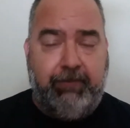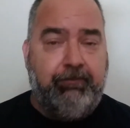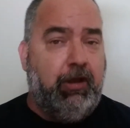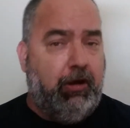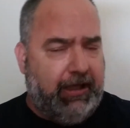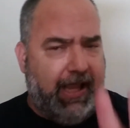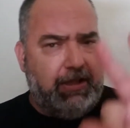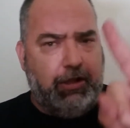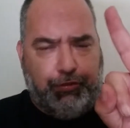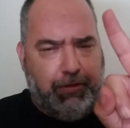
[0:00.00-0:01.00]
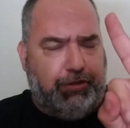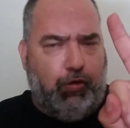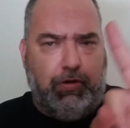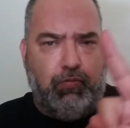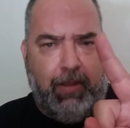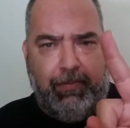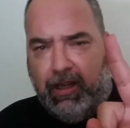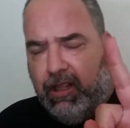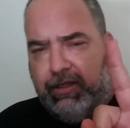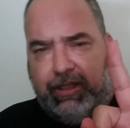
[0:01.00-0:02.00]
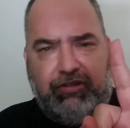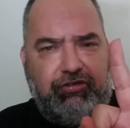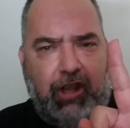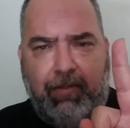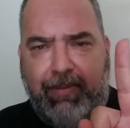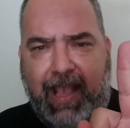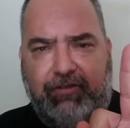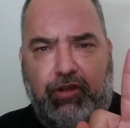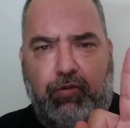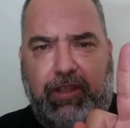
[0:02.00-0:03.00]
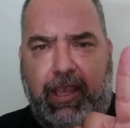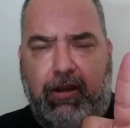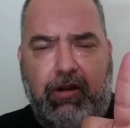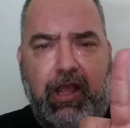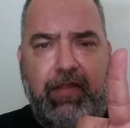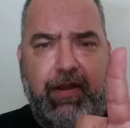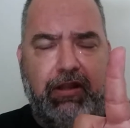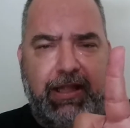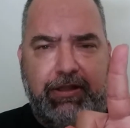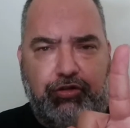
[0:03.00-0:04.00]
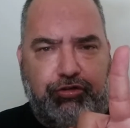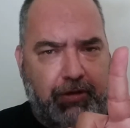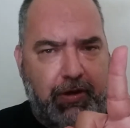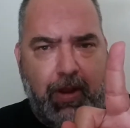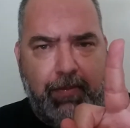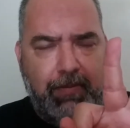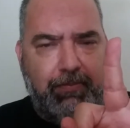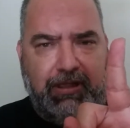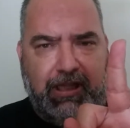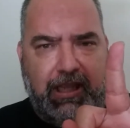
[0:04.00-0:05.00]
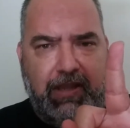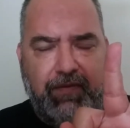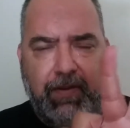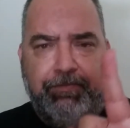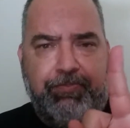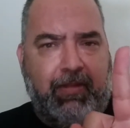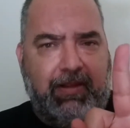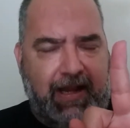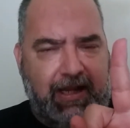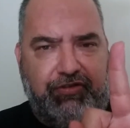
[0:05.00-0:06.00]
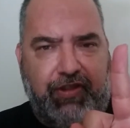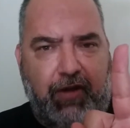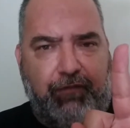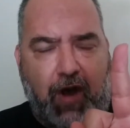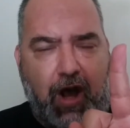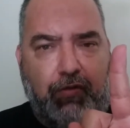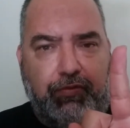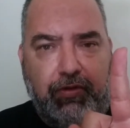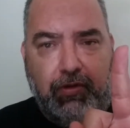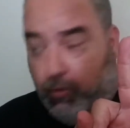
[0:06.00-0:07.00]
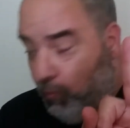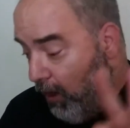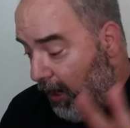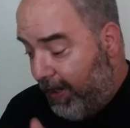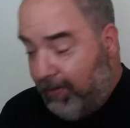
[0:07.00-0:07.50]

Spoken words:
Again, the 3 Thornton women. These scumbags don't care. They're letting those 3 women believe that it's their fault. Why?